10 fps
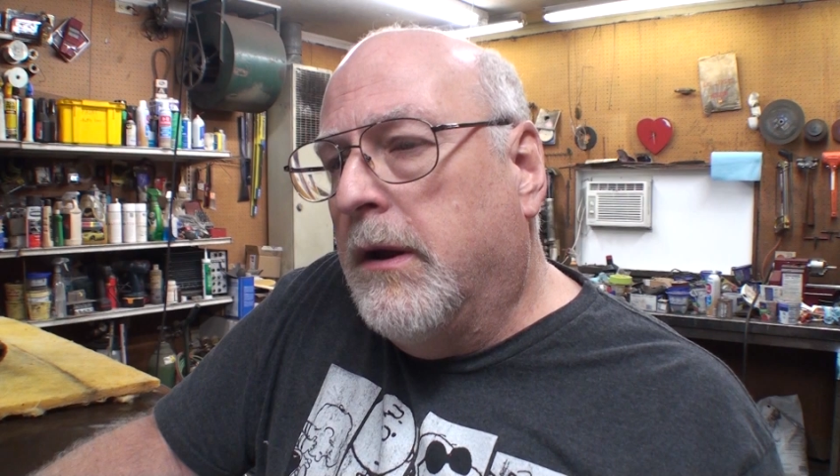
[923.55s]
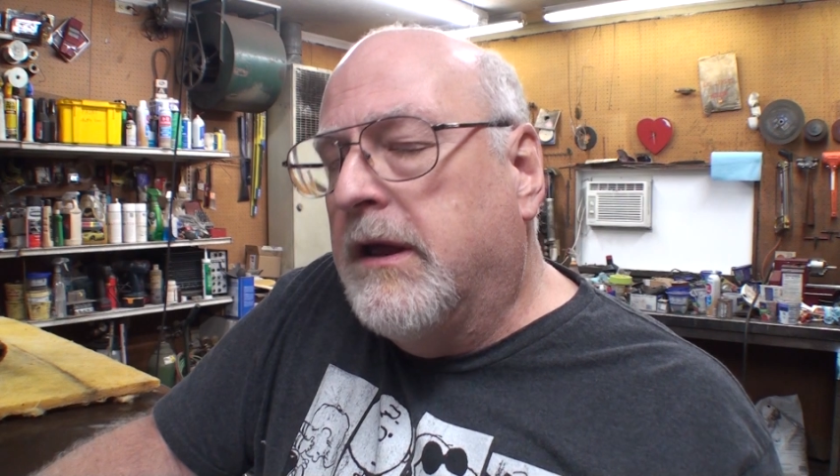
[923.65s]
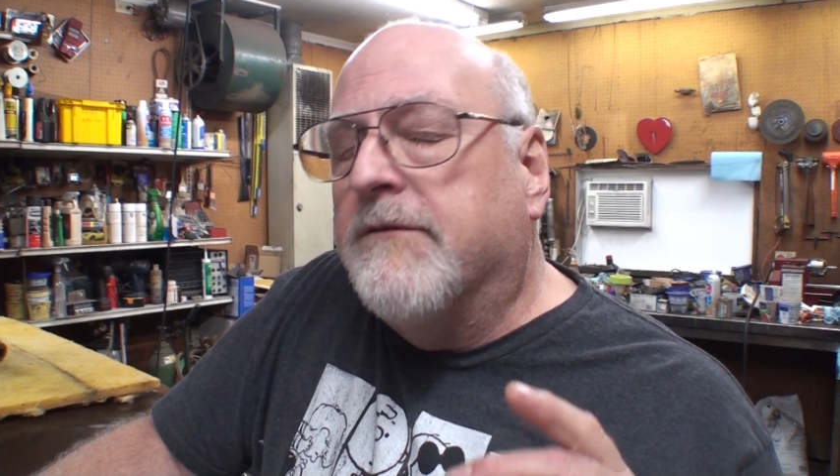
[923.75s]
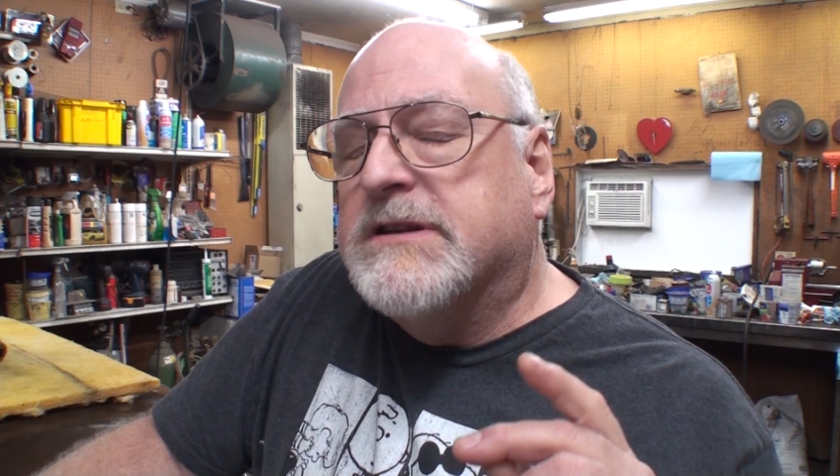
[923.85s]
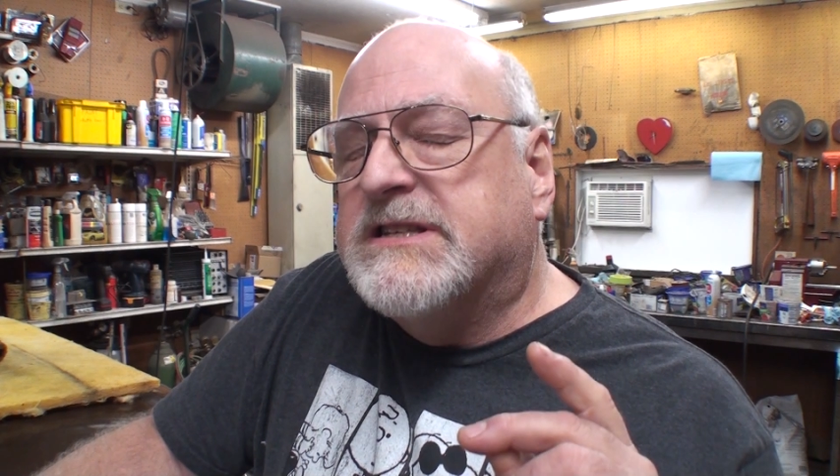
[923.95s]

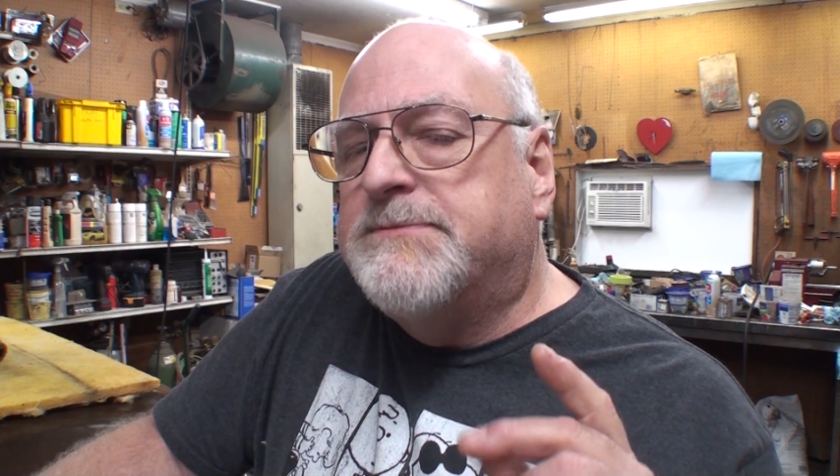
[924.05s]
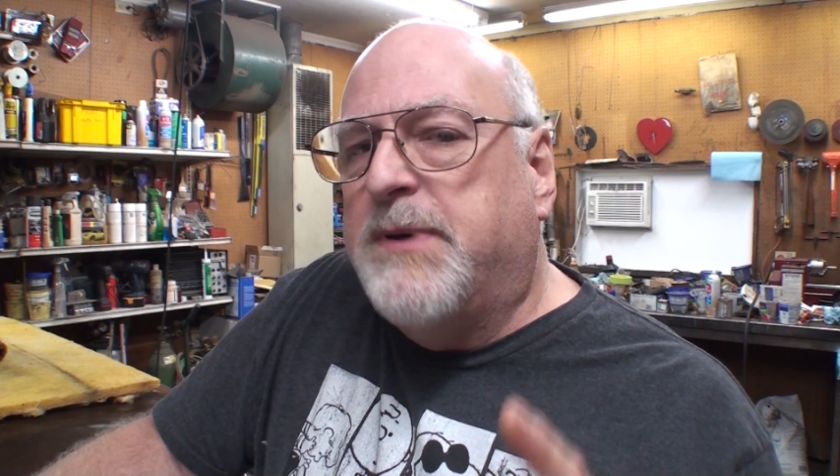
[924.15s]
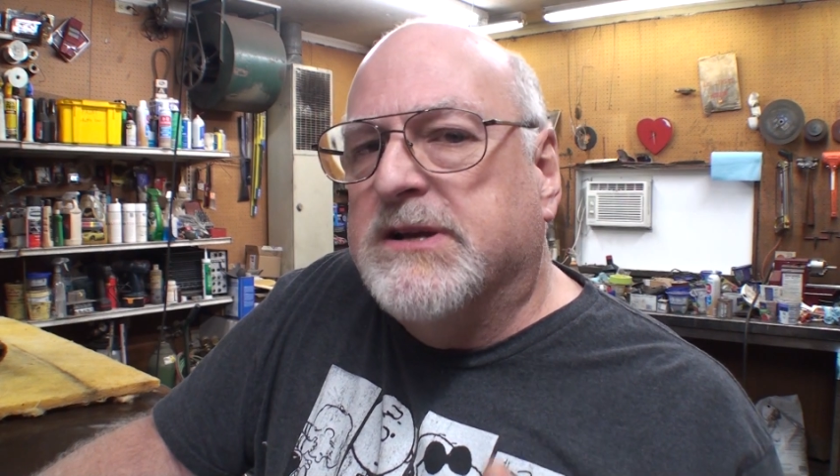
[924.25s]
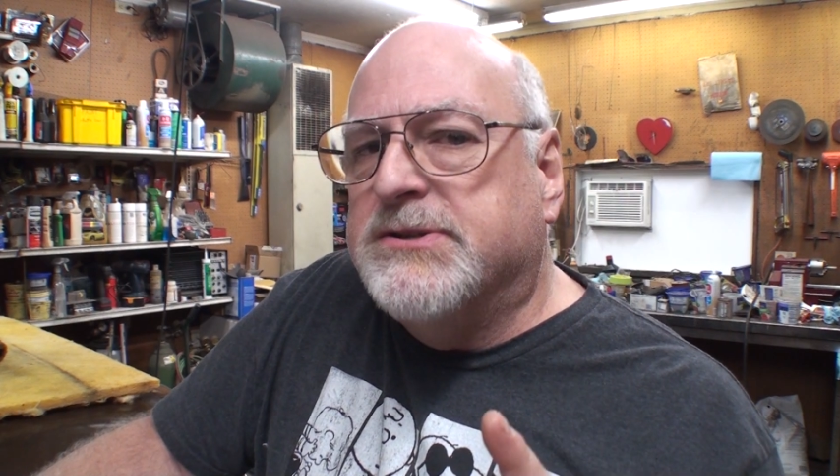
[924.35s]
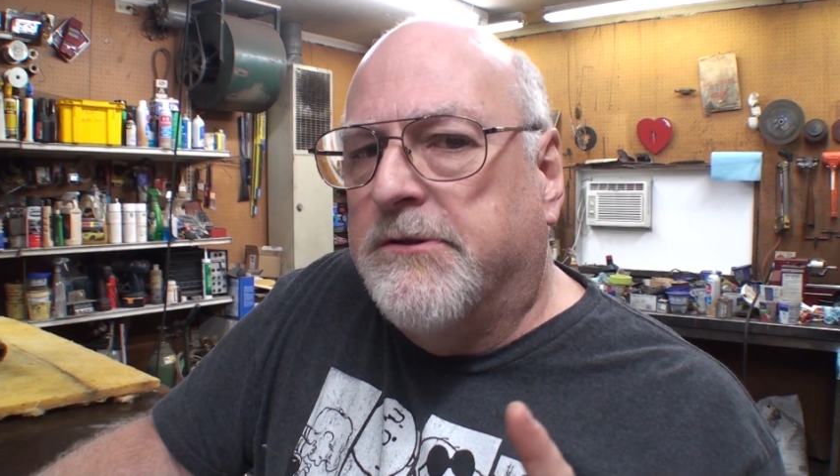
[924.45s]
give a
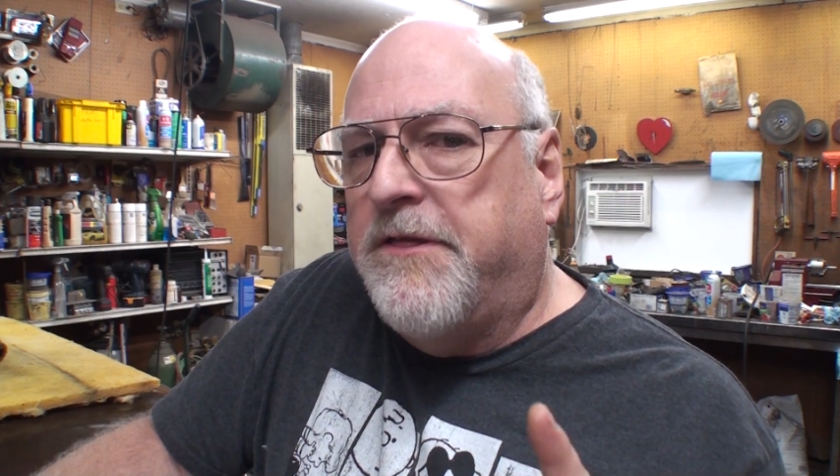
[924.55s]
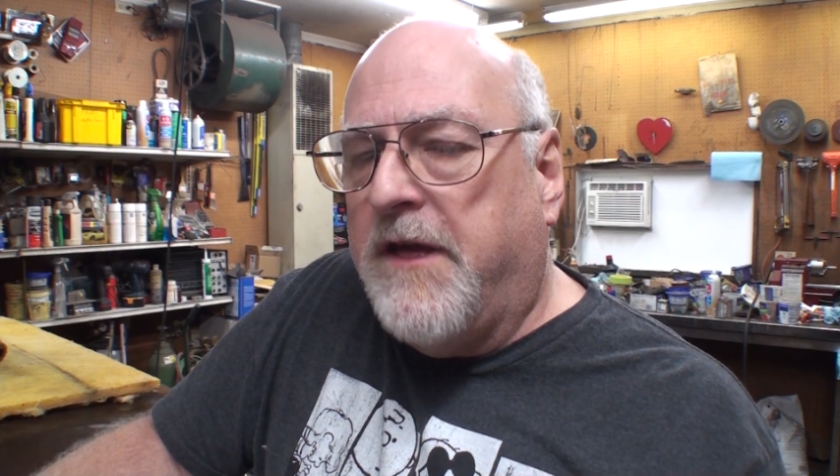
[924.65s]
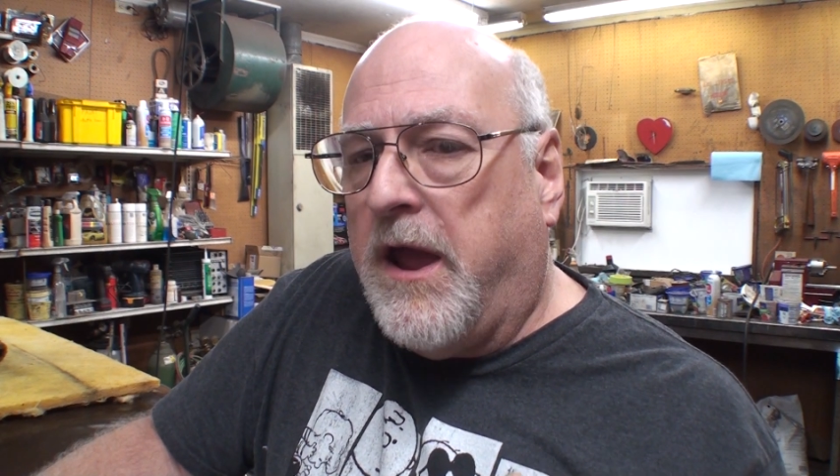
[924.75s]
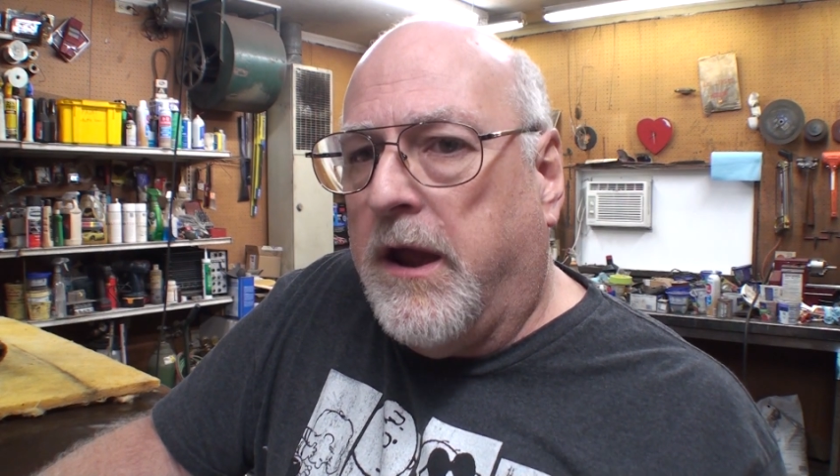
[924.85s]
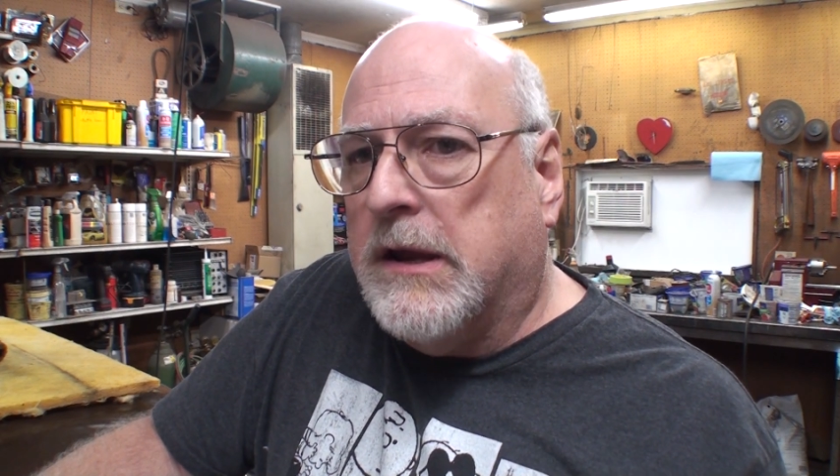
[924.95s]
special
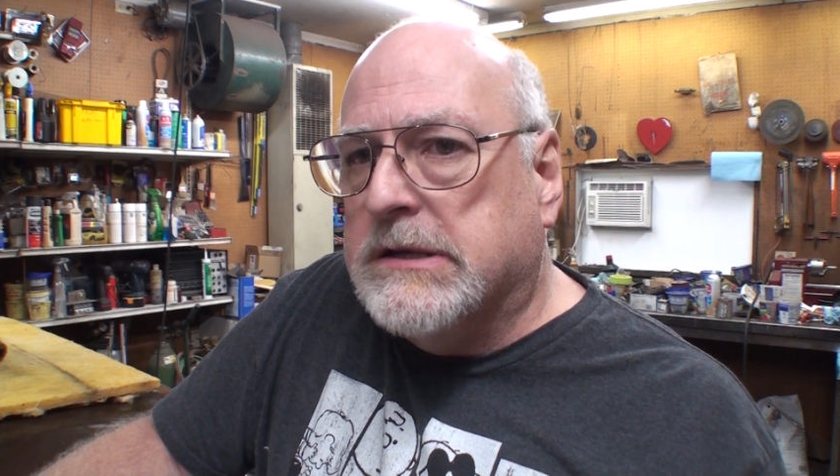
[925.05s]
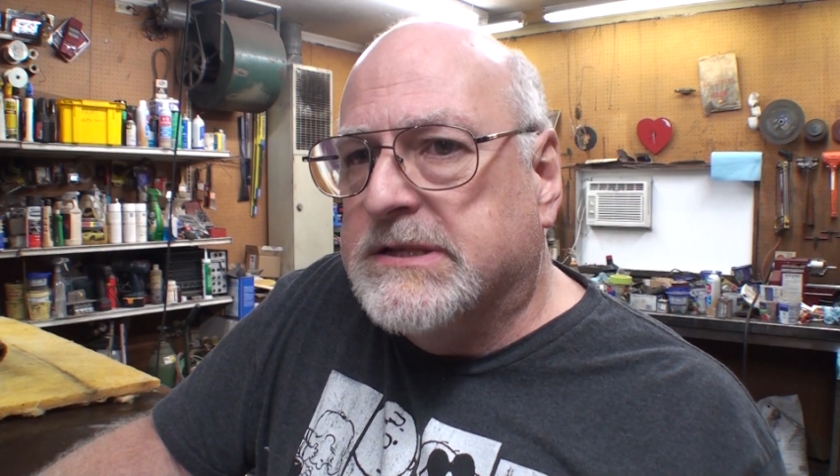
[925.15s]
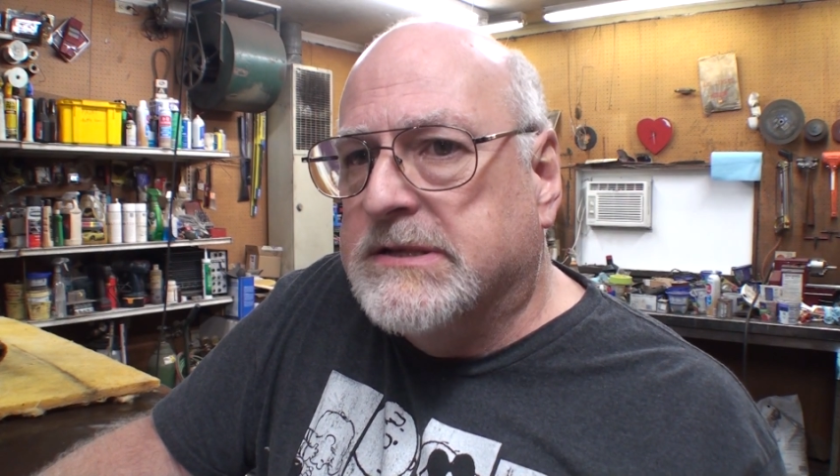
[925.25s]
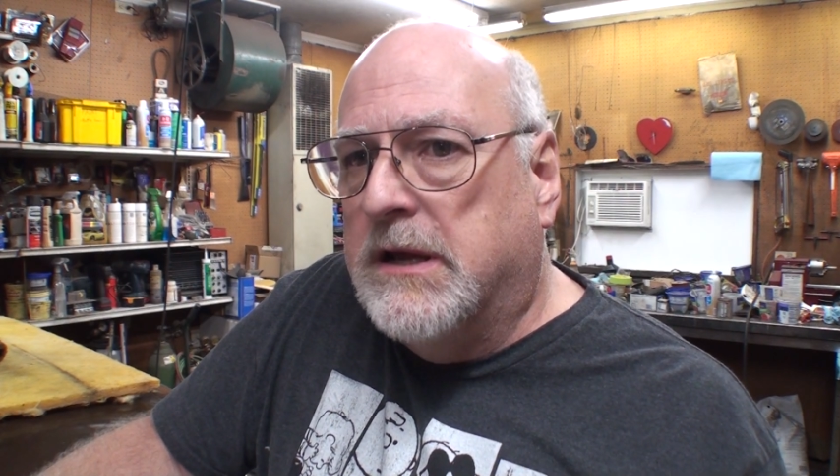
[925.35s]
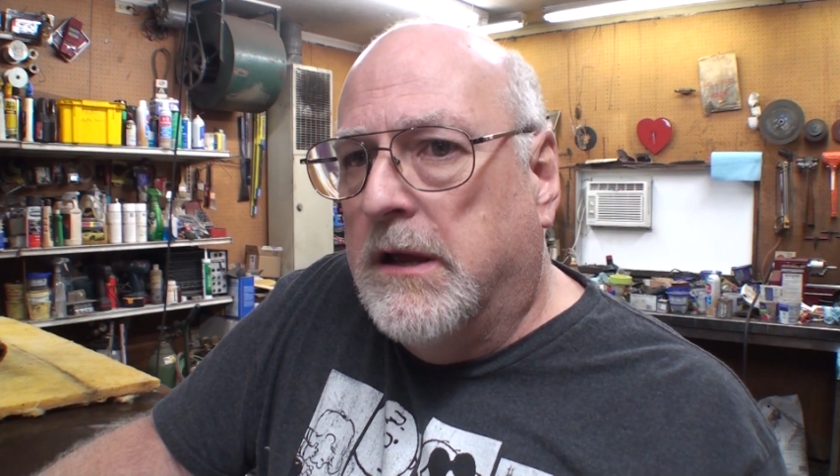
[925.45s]

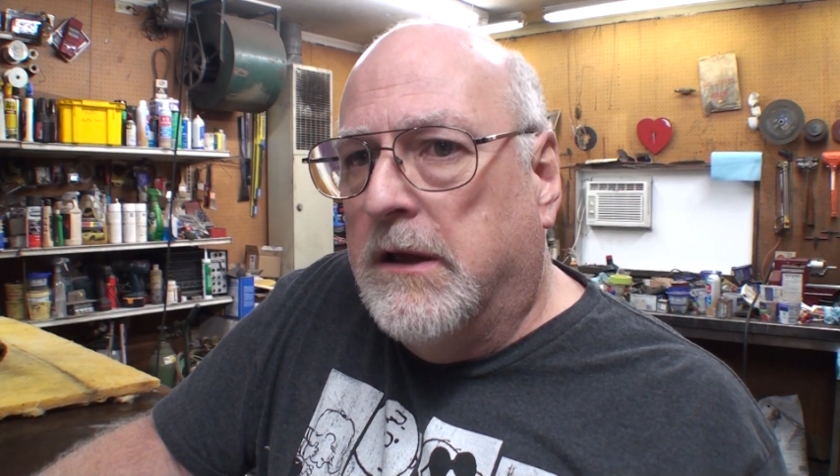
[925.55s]
thanks